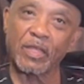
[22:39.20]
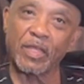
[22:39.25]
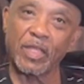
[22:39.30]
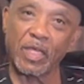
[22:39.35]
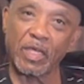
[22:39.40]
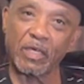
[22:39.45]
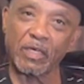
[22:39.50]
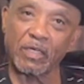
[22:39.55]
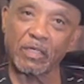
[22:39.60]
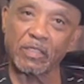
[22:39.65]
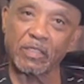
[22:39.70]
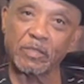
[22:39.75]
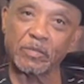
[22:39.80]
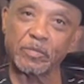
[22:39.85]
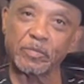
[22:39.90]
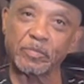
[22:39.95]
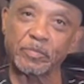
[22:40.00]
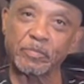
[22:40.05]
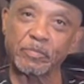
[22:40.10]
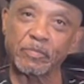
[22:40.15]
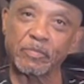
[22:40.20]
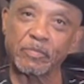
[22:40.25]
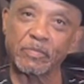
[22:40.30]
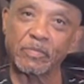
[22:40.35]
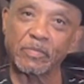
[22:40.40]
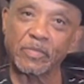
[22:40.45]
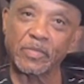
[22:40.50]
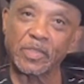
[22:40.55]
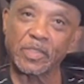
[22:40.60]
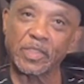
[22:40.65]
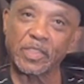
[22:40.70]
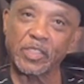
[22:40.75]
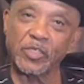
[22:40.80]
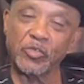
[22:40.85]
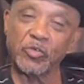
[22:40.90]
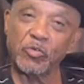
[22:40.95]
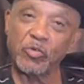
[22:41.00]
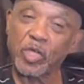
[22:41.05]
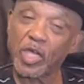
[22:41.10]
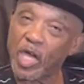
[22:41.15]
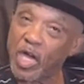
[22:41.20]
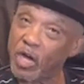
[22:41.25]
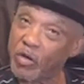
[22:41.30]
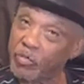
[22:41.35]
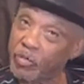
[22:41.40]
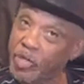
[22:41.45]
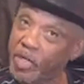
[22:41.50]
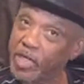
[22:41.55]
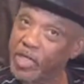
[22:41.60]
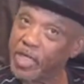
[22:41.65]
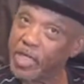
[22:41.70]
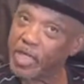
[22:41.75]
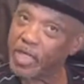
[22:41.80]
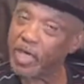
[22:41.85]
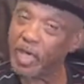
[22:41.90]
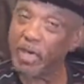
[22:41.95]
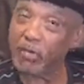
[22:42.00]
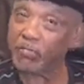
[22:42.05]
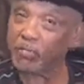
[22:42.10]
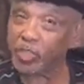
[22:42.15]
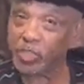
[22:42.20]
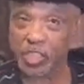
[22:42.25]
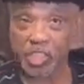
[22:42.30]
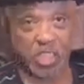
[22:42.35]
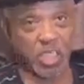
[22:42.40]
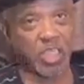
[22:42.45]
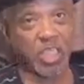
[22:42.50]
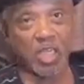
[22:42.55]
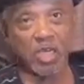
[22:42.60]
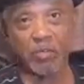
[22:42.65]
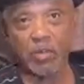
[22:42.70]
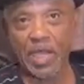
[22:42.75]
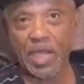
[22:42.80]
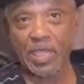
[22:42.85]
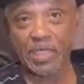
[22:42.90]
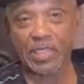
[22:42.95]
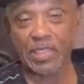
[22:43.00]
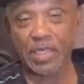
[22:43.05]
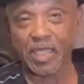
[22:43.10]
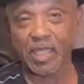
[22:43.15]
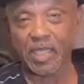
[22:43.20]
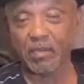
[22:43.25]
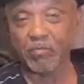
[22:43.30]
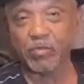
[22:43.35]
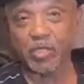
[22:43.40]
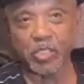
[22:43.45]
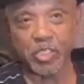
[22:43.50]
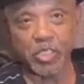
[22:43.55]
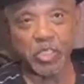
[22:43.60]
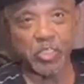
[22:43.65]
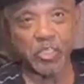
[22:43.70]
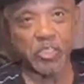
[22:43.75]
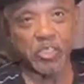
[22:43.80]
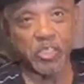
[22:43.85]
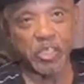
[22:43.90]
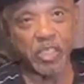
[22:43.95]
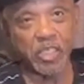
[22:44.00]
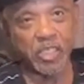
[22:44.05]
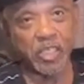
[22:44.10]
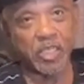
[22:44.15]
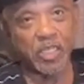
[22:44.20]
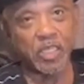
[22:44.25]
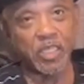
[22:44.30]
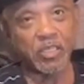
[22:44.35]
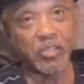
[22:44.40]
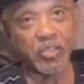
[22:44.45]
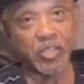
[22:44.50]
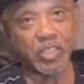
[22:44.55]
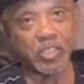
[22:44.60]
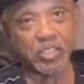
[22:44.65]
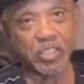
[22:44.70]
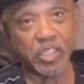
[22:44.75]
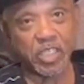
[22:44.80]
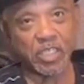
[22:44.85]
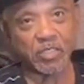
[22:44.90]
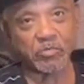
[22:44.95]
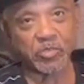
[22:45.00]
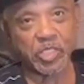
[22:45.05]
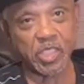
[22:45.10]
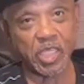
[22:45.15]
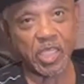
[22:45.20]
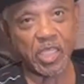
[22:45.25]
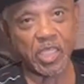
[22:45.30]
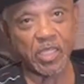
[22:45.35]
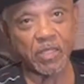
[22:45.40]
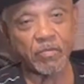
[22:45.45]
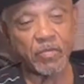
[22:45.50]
Nigga. And you call me a nigga, I'm out there, I'm good. You understand what I'm saying?